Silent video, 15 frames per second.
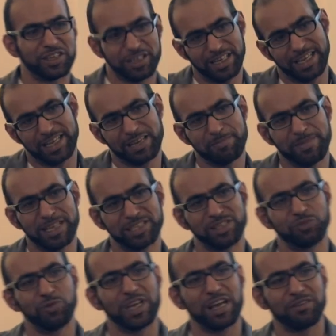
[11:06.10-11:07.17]
like
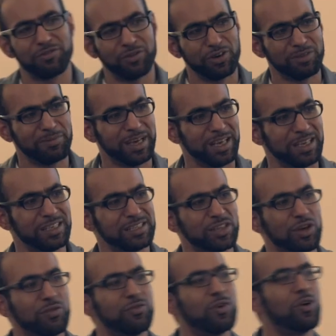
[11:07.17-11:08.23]
imagine we have four miles
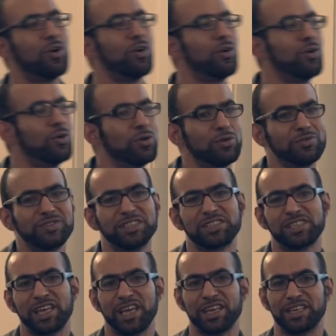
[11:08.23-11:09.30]
of all of
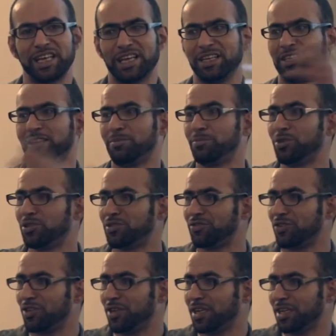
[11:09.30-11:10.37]
this area,
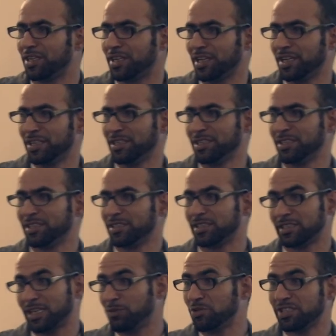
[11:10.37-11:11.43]
beautiful area,
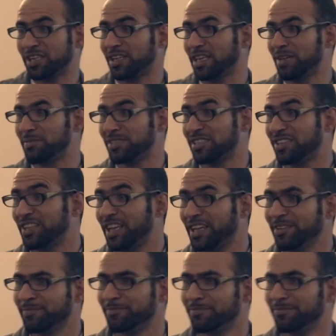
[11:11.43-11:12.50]
that I wish I came in the day.